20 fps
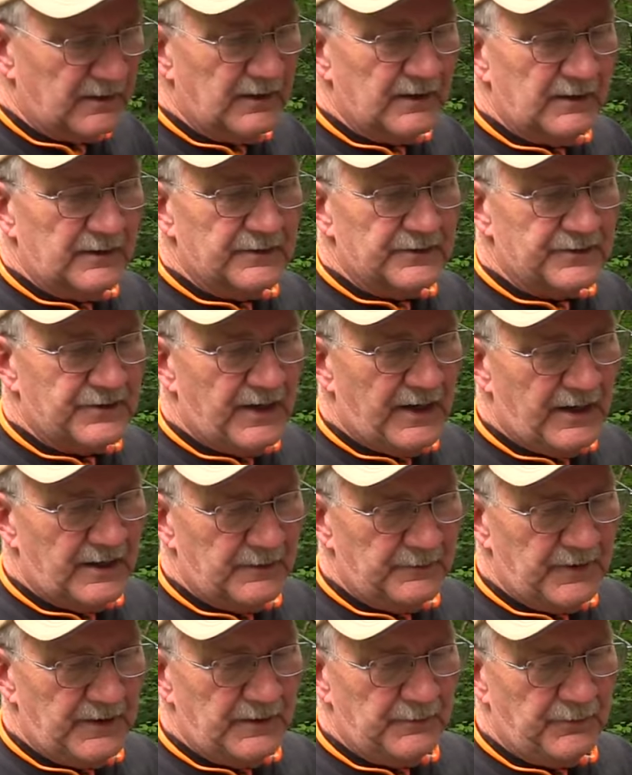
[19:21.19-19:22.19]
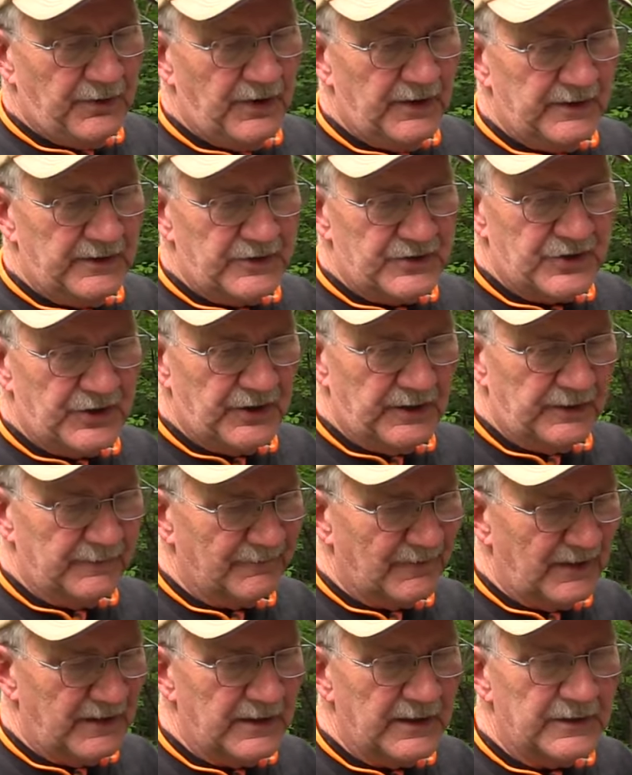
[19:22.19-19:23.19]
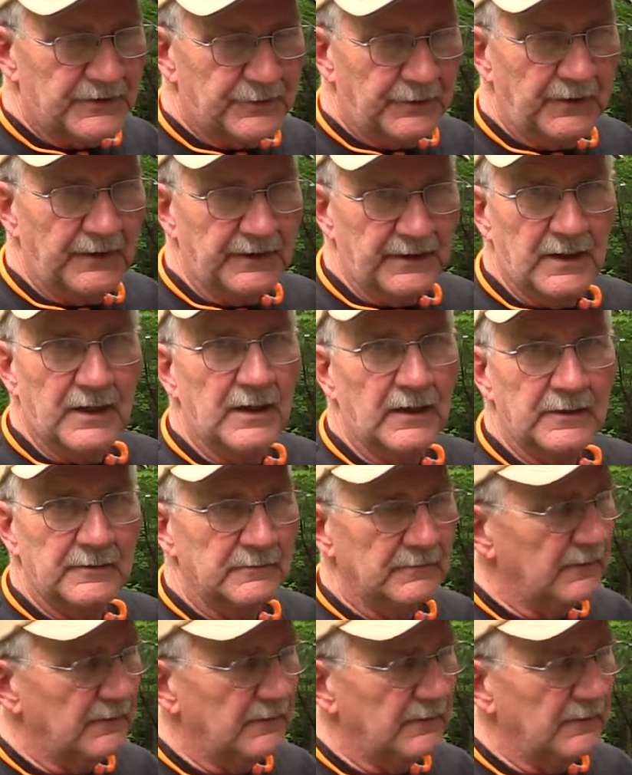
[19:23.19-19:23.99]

thing has got to be punishing. It, it's really not.